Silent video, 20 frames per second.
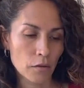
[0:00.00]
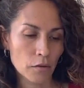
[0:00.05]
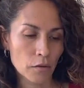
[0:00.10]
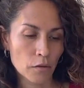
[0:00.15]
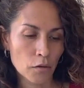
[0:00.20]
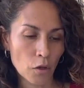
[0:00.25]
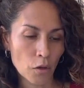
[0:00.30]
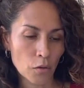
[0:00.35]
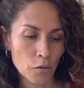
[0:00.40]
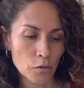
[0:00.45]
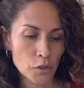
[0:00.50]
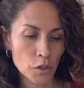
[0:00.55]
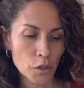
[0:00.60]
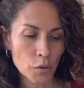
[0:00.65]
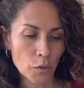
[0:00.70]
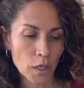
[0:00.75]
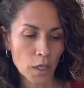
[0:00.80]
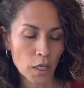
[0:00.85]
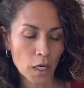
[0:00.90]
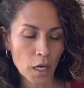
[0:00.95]
those who
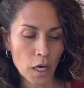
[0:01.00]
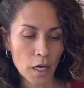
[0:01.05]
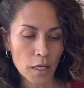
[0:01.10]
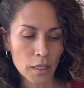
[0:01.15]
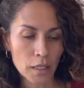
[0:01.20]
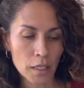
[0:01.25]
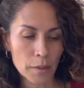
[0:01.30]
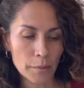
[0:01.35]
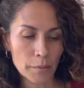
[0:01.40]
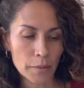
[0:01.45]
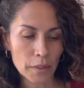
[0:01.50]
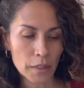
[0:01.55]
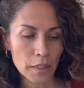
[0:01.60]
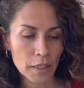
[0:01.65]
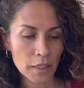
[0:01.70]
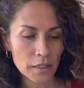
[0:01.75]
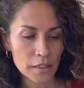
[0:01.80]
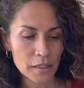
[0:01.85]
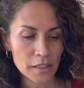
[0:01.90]
are caught up in